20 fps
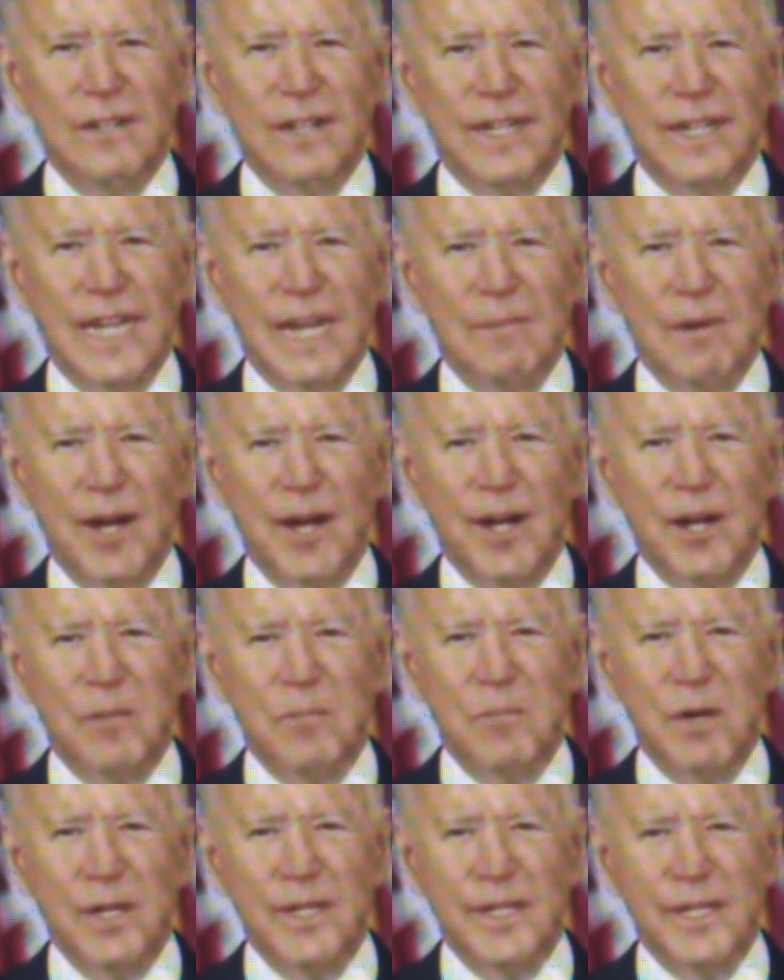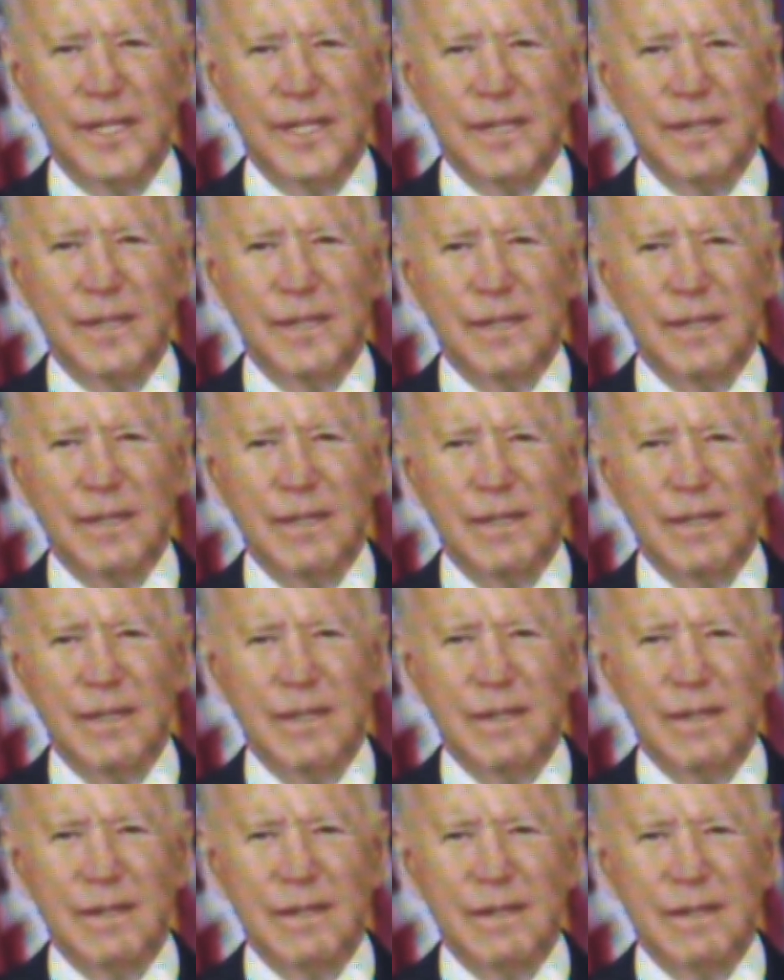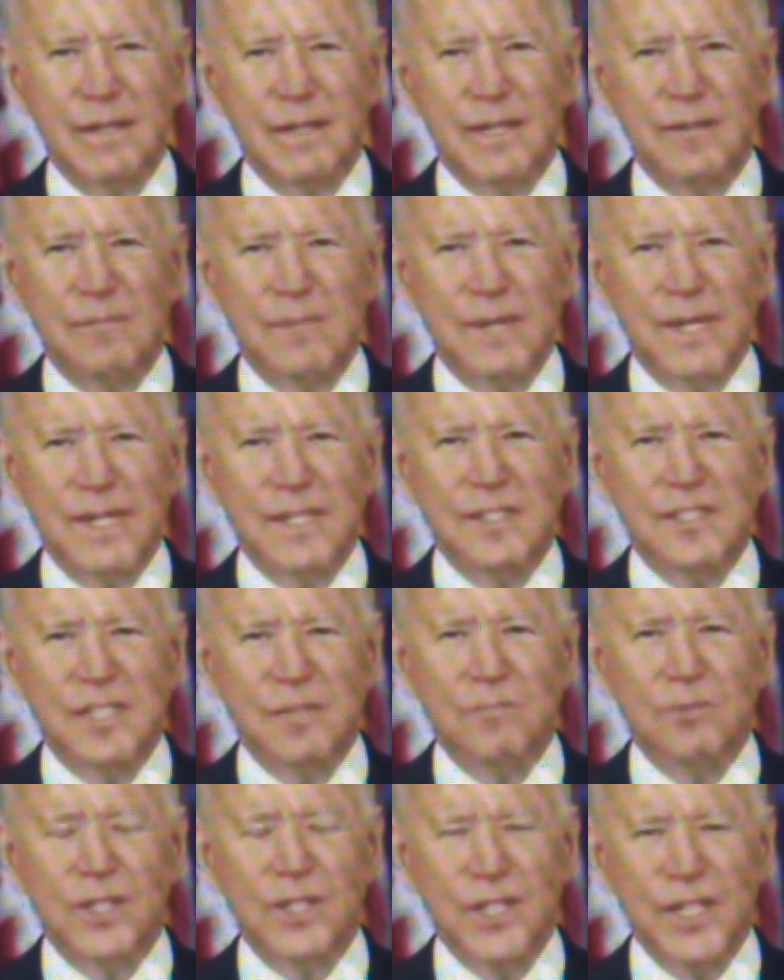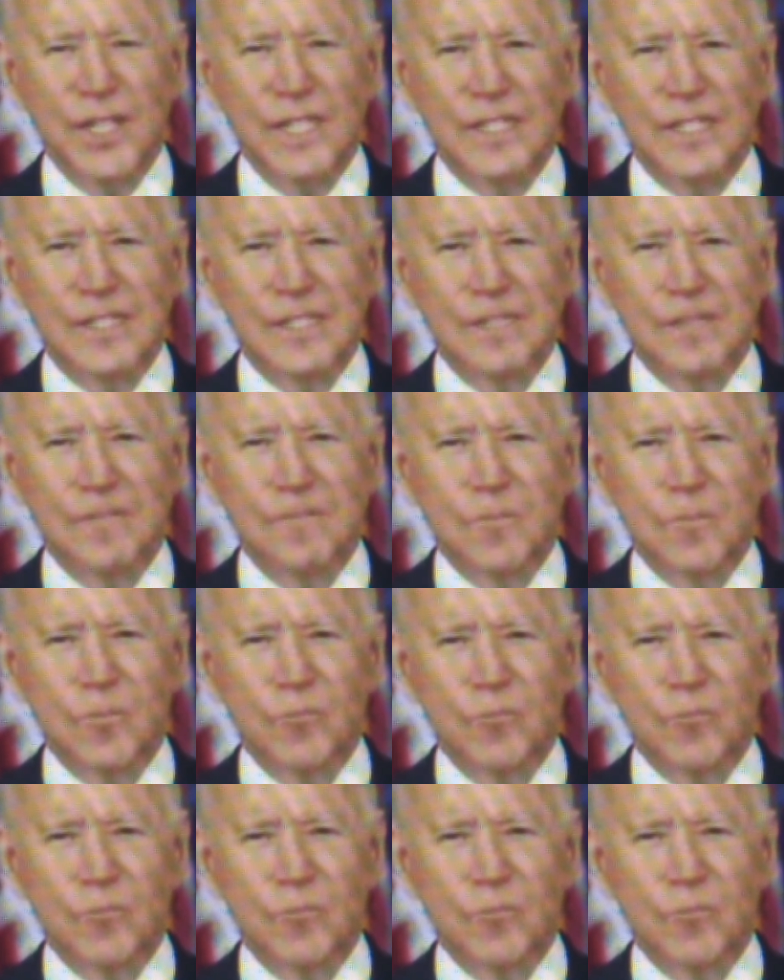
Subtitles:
that came out on Monday, it means simply this: